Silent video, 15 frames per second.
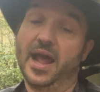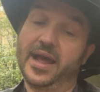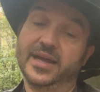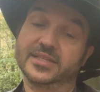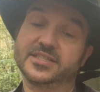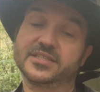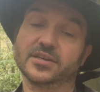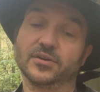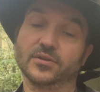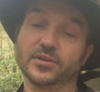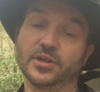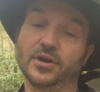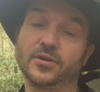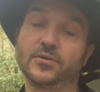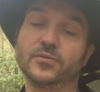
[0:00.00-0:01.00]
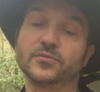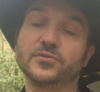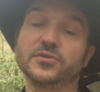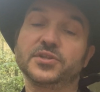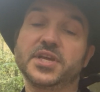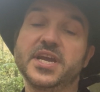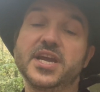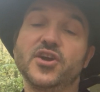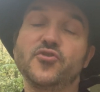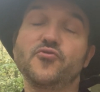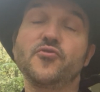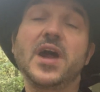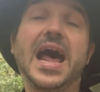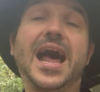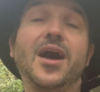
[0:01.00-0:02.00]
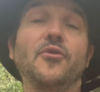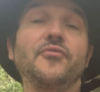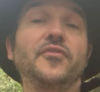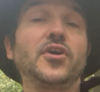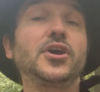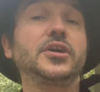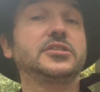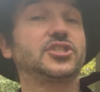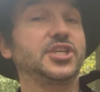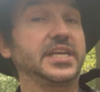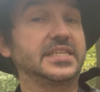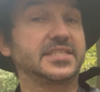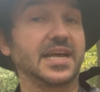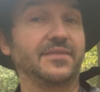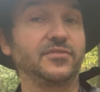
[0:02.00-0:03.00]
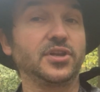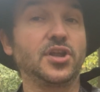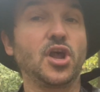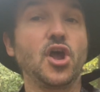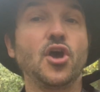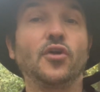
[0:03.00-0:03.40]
It's so lonely round the G7